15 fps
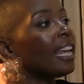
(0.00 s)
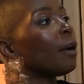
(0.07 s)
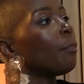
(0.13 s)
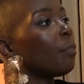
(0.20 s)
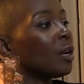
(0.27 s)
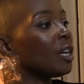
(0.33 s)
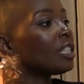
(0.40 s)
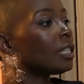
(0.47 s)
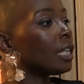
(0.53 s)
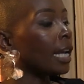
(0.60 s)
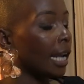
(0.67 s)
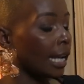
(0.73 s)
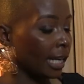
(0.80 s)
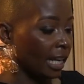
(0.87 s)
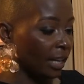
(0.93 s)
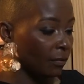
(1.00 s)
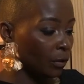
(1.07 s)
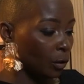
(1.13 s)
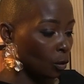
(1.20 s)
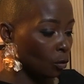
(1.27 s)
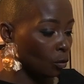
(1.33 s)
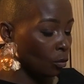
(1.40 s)
that a person
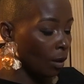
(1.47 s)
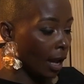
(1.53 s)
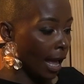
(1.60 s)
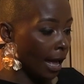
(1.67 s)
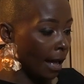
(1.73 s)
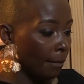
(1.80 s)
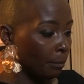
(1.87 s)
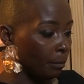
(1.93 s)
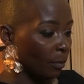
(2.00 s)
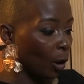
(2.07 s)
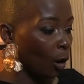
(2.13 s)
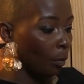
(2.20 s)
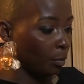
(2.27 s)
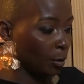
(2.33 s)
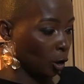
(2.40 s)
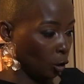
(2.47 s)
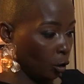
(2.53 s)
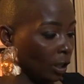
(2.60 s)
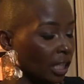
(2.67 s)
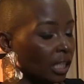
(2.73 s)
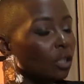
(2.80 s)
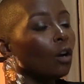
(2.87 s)
gives you the
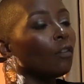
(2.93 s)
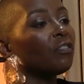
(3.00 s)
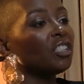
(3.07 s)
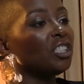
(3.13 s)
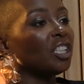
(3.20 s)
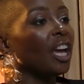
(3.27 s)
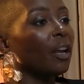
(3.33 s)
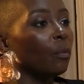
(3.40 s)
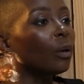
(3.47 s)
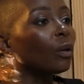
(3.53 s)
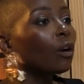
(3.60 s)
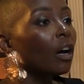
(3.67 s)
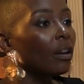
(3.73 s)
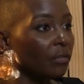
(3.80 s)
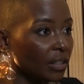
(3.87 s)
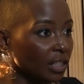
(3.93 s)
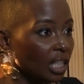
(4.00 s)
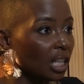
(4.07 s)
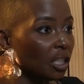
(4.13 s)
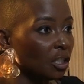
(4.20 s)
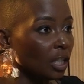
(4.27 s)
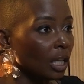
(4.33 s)
opportunity of a genuine
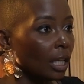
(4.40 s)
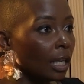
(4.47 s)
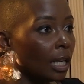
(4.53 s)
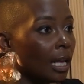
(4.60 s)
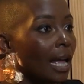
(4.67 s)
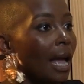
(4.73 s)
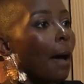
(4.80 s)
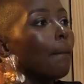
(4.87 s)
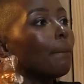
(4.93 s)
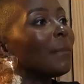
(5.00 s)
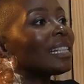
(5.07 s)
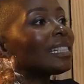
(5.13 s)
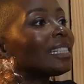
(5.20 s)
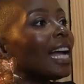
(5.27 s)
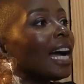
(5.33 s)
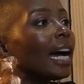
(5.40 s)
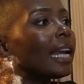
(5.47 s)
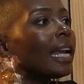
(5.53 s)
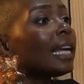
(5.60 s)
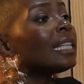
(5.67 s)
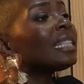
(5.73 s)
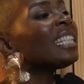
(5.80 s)
conversation.
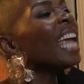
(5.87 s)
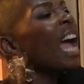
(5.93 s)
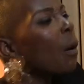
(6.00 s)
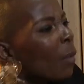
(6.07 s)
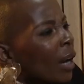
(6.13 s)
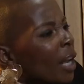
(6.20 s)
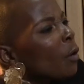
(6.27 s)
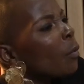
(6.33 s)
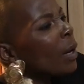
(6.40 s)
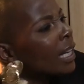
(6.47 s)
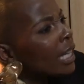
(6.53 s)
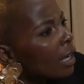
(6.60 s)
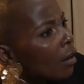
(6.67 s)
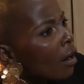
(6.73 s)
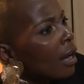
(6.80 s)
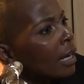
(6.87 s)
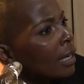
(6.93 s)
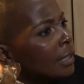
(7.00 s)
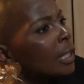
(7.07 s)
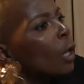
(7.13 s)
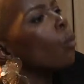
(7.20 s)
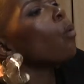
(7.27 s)
Maslangana, it's, yeah, what are you working
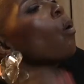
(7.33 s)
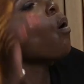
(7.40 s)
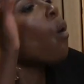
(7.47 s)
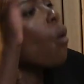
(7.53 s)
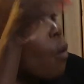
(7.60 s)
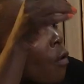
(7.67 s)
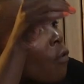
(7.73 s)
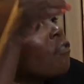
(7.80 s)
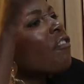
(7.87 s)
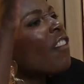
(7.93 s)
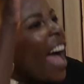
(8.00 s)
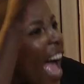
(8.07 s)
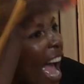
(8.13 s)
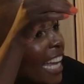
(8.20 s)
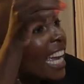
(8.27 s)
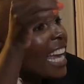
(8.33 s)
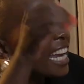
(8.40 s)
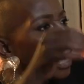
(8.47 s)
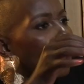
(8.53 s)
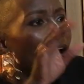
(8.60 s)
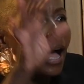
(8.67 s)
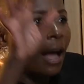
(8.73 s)
on? Woo,
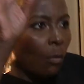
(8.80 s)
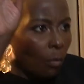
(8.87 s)
ungfake,